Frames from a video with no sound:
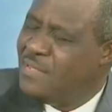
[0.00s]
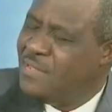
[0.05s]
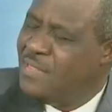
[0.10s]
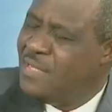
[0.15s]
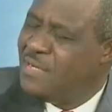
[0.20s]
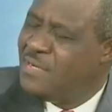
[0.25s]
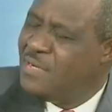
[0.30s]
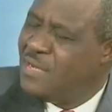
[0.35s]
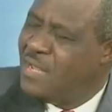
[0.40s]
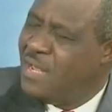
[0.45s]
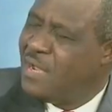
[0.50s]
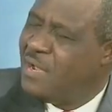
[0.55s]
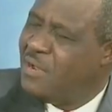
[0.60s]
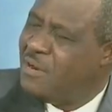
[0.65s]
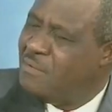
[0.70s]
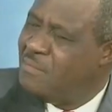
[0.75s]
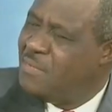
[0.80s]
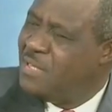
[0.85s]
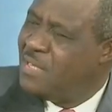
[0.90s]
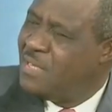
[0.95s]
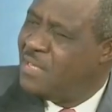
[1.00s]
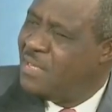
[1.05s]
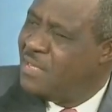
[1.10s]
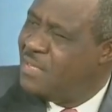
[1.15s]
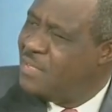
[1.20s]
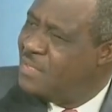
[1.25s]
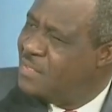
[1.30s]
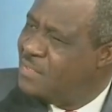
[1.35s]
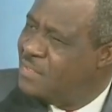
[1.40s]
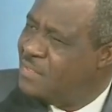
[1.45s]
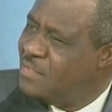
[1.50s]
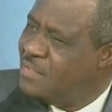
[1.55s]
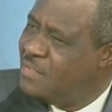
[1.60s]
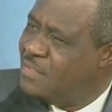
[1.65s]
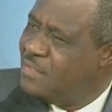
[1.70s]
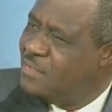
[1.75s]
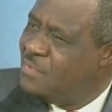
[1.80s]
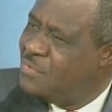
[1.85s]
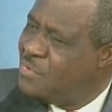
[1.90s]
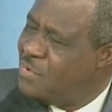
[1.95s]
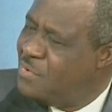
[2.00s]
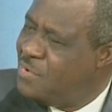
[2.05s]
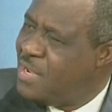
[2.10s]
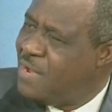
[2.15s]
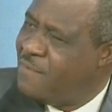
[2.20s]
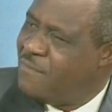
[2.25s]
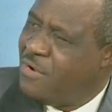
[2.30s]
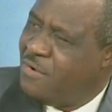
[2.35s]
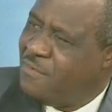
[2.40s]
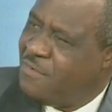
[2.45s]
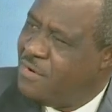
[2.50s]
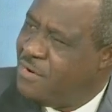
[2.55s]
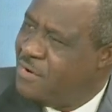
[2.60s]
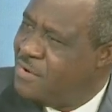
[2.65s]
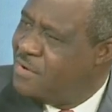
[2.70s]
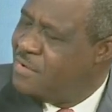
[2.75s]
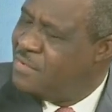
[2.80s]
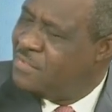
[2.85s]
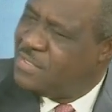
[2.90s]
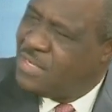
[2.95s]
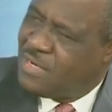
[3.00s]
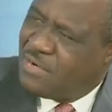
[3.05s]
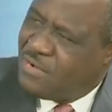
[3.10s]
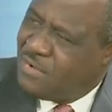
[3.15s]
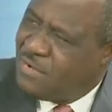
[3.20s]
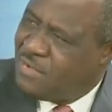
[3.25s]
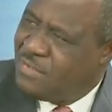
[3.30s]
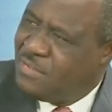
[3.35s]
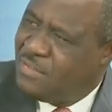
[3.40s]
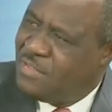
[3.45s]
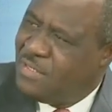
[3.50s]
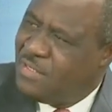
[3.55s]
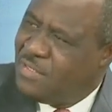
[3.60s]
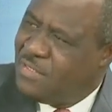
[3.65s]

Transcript: national economic, this one you have governors and all.